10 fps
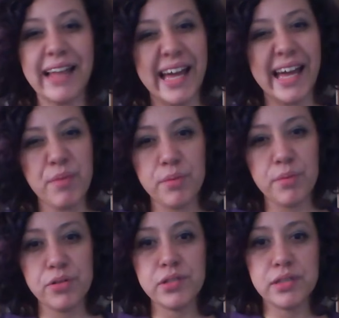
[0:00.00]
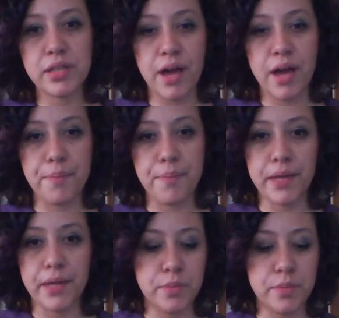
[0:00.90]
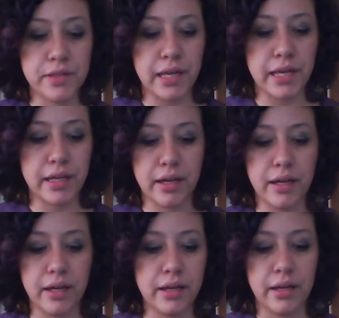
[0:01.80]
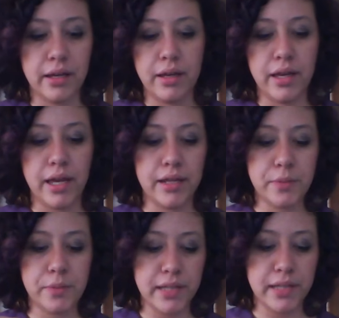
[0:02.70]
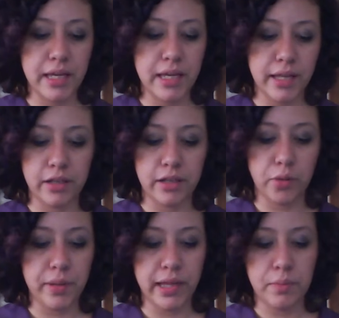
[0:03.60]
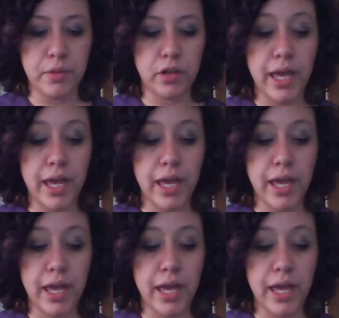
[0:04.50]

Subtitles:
lime almost. And it smells like a little bit like milk.